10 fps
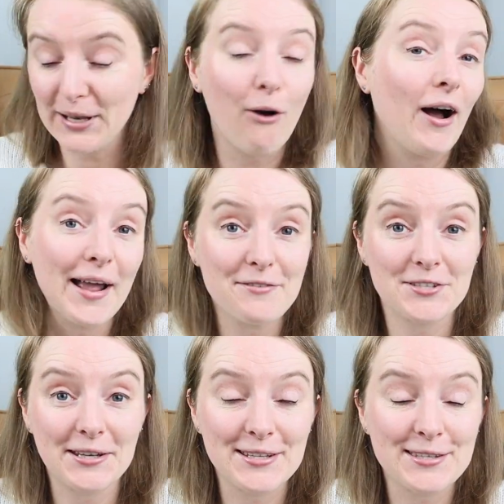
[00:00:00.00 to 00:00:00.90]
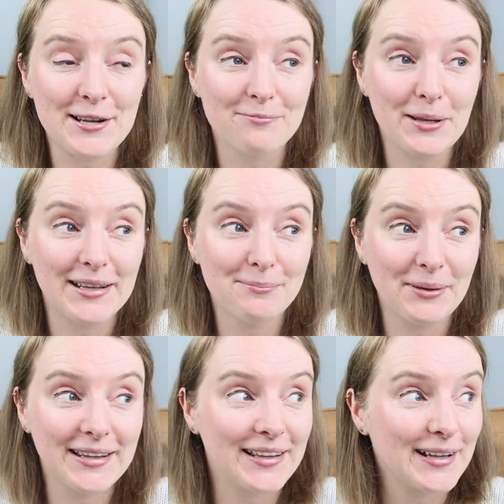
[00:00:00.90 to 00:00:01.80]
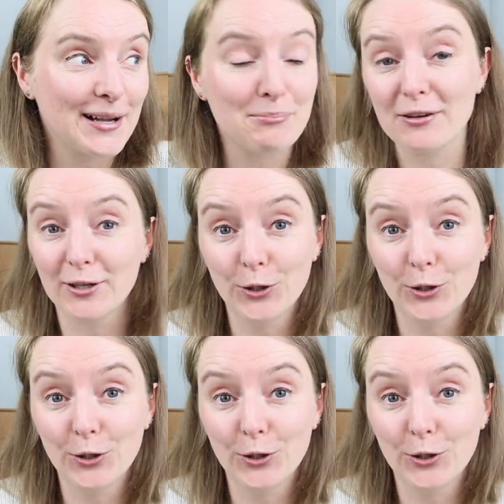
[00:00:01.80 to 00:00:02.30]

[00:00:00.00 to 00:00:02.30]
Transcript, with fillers: Now, I have a tendency of be being a bit of a